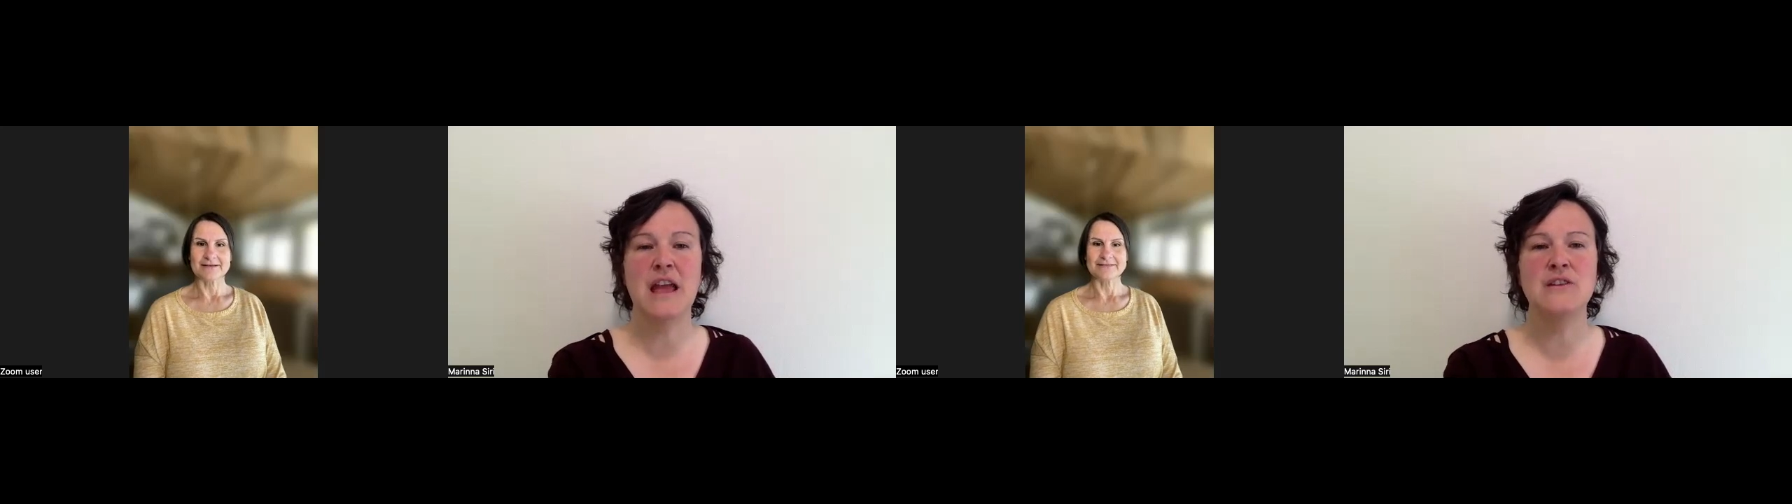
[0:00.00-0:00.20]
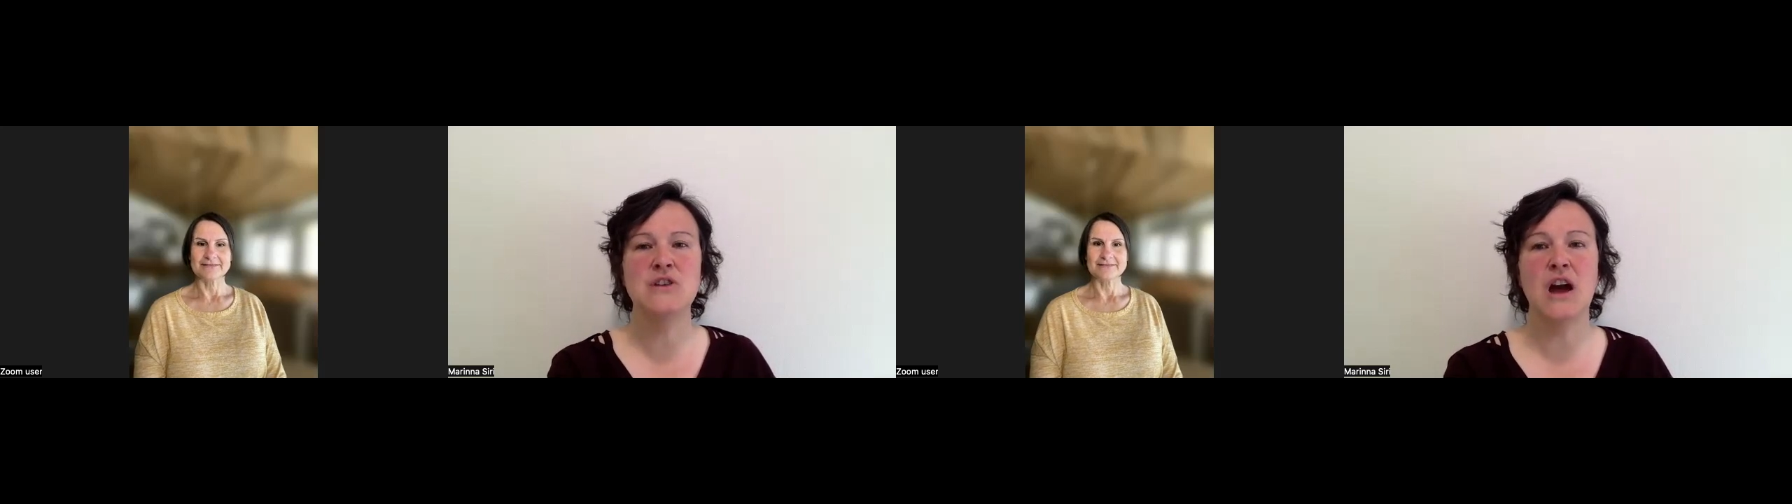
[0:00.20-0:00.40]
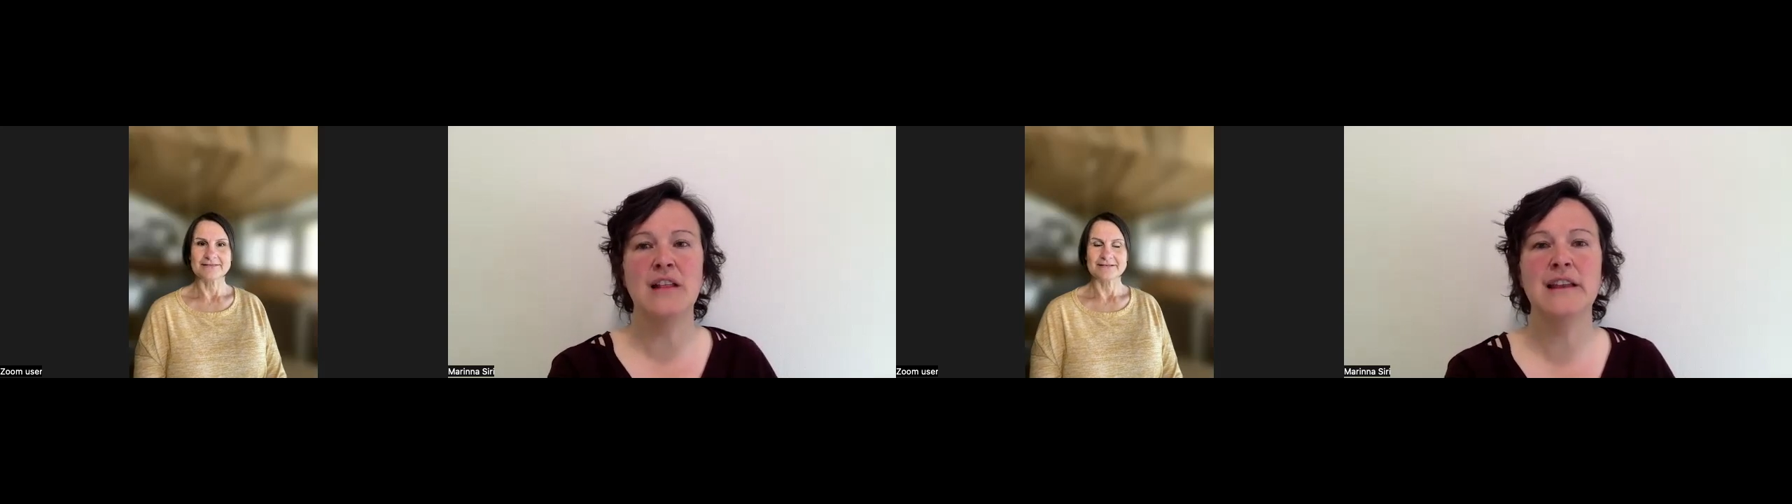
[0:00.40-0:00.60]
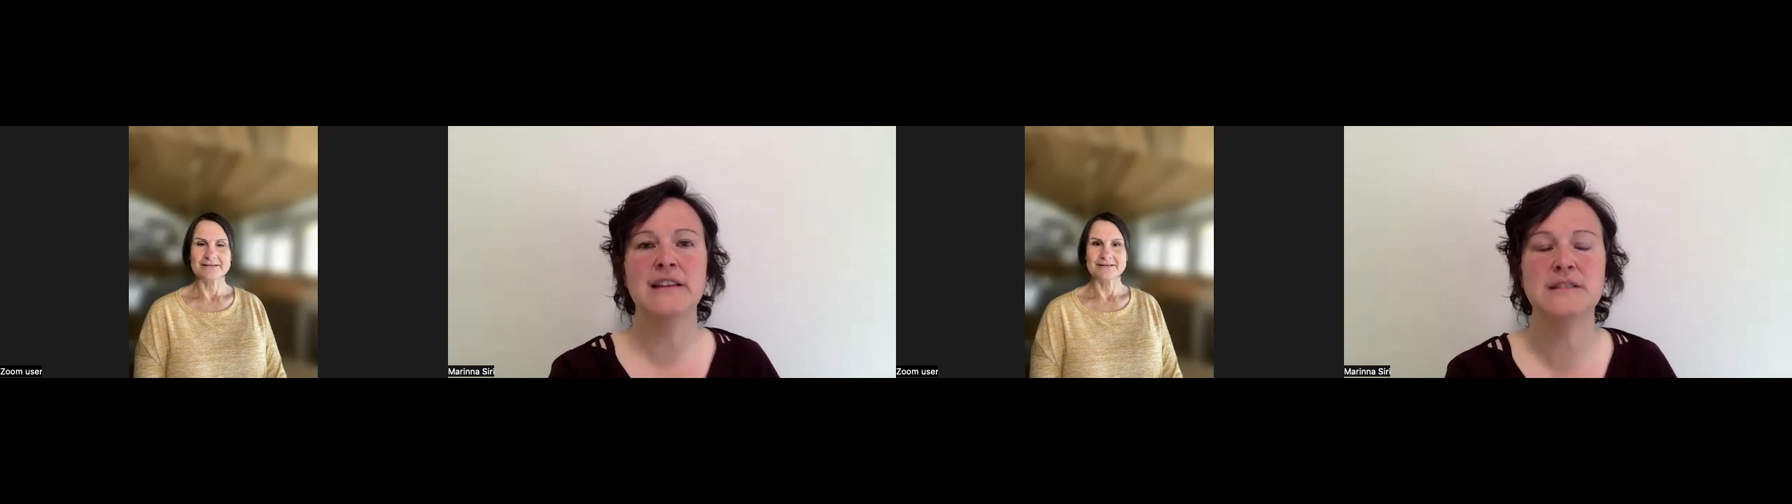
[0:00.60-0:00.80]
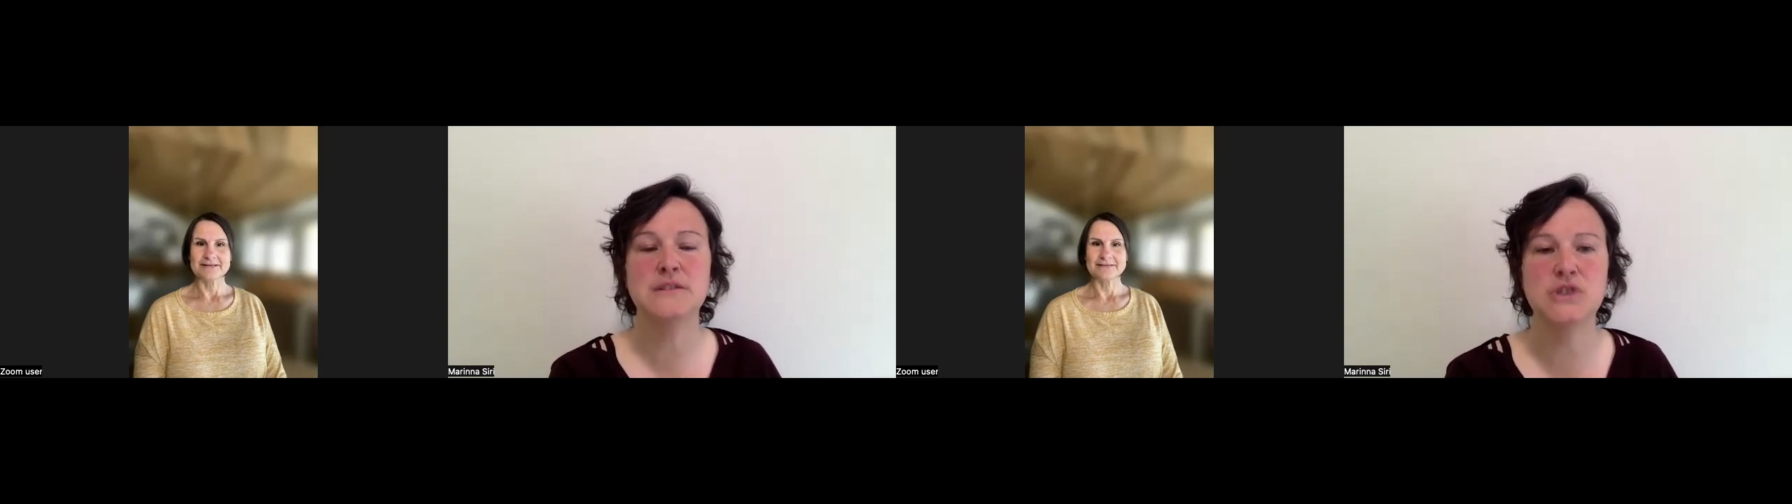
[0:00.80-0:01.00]
and not let
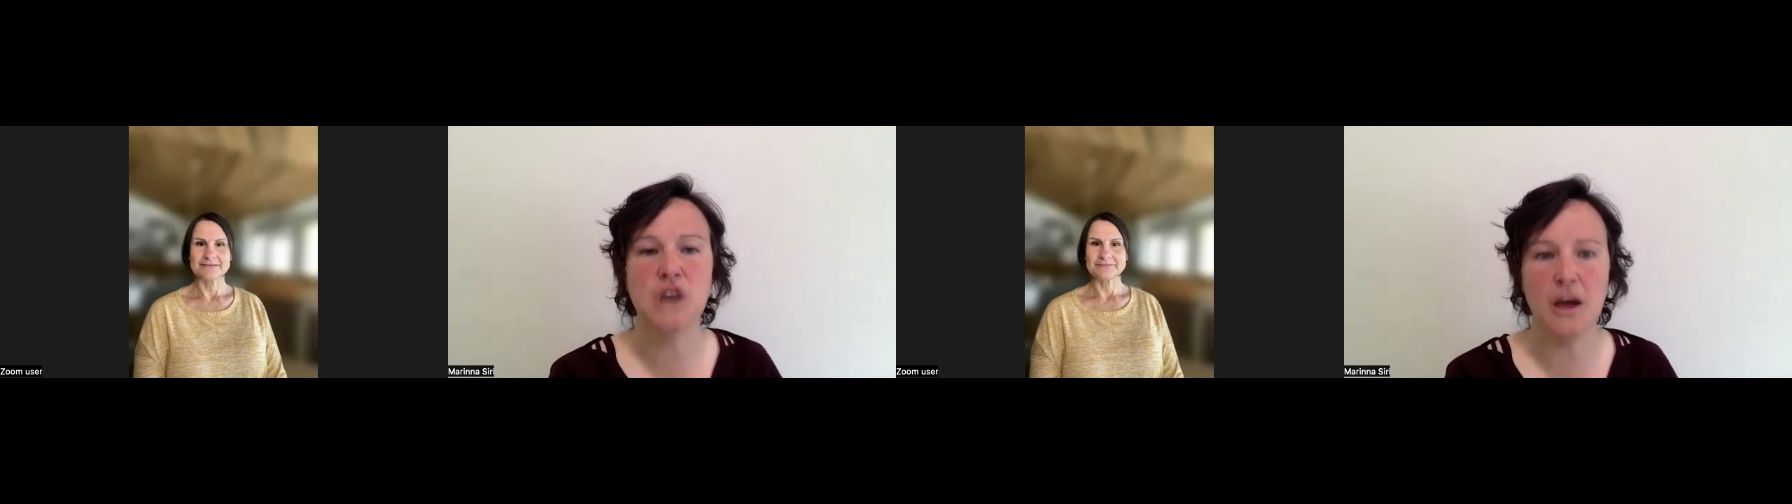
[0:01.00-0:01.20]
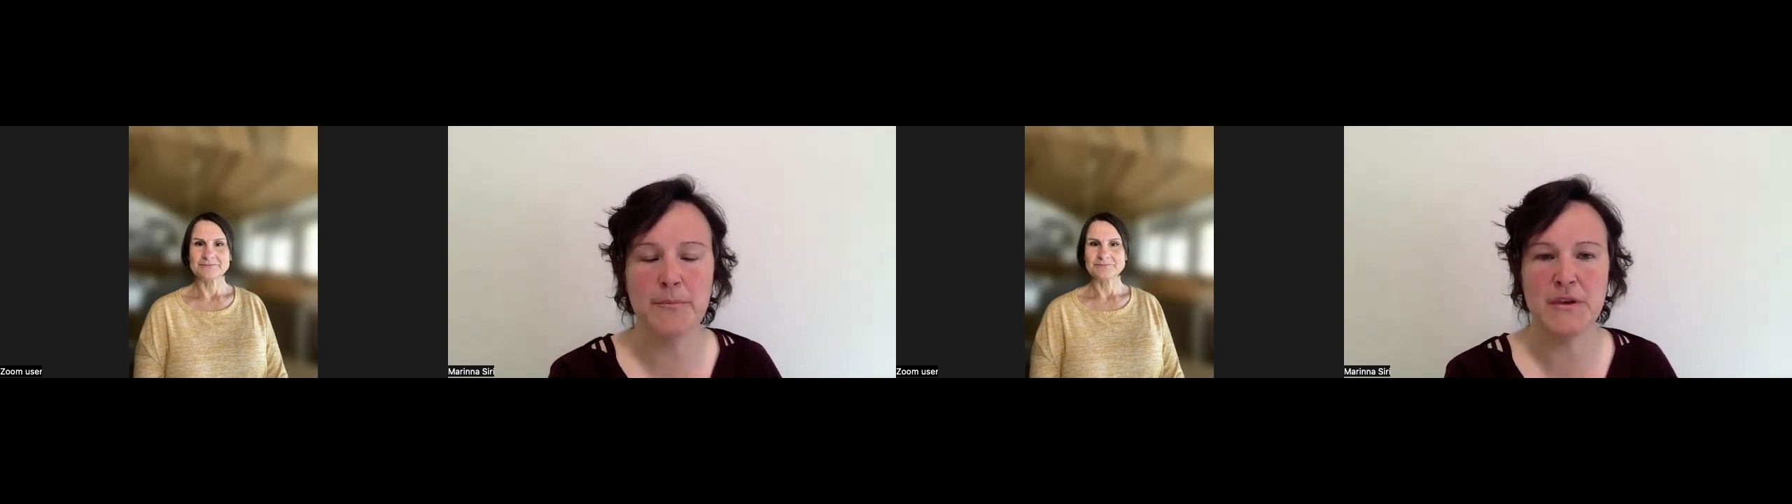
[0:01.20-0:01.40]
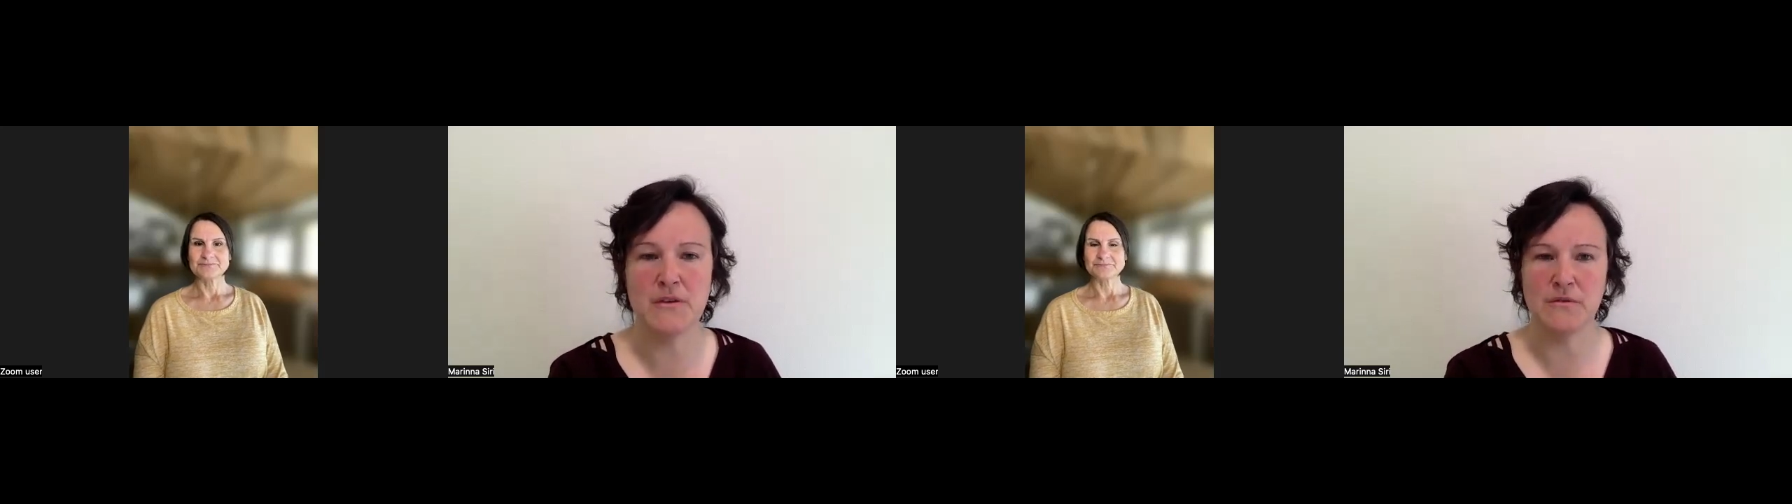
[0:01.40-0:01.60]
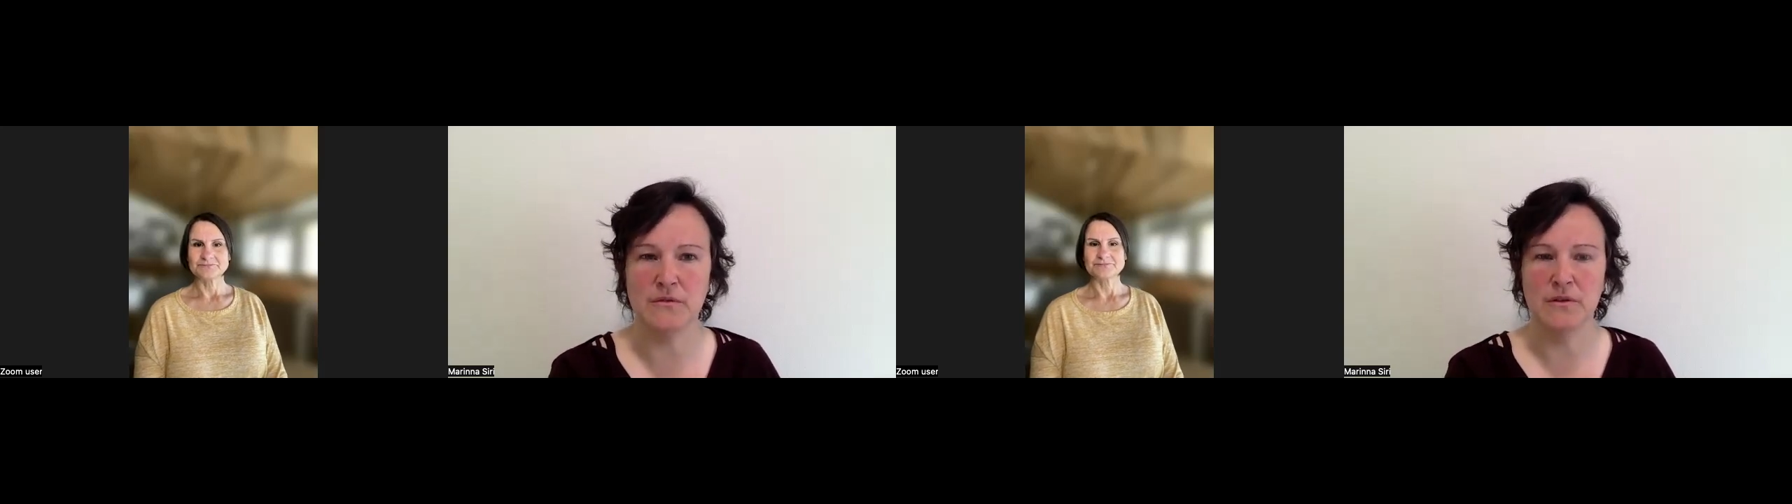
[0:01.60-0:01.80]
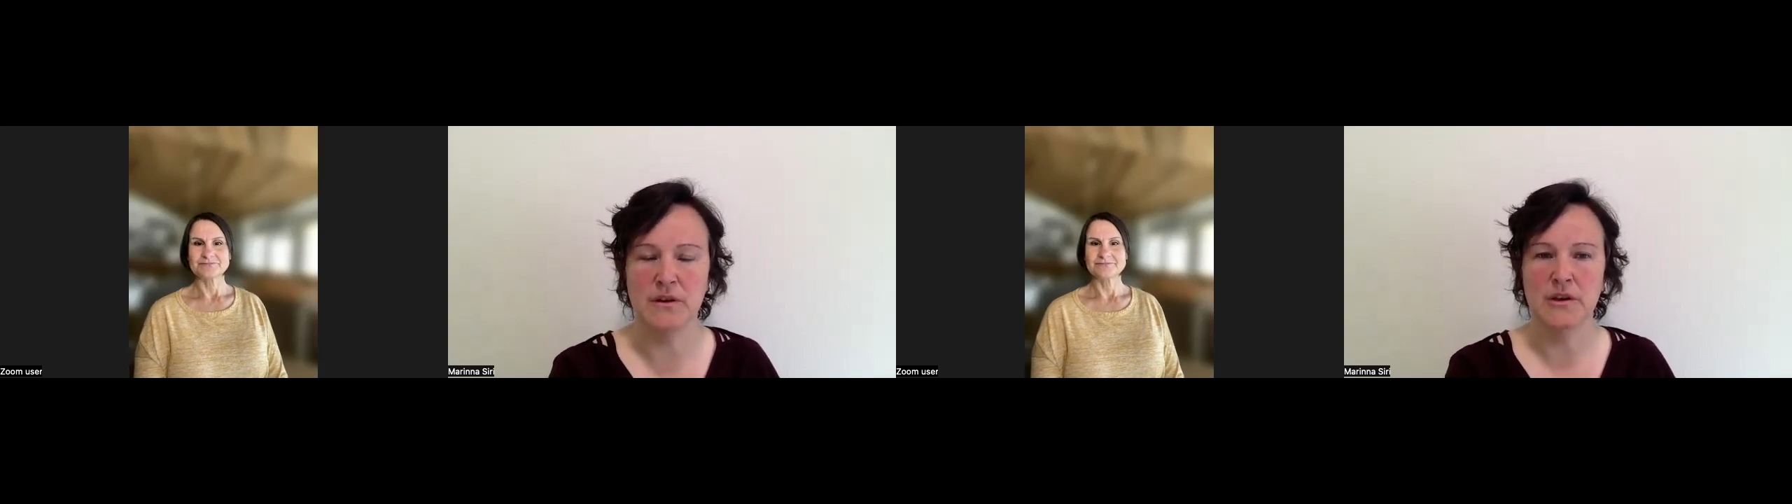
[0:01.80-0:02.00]
it stop you.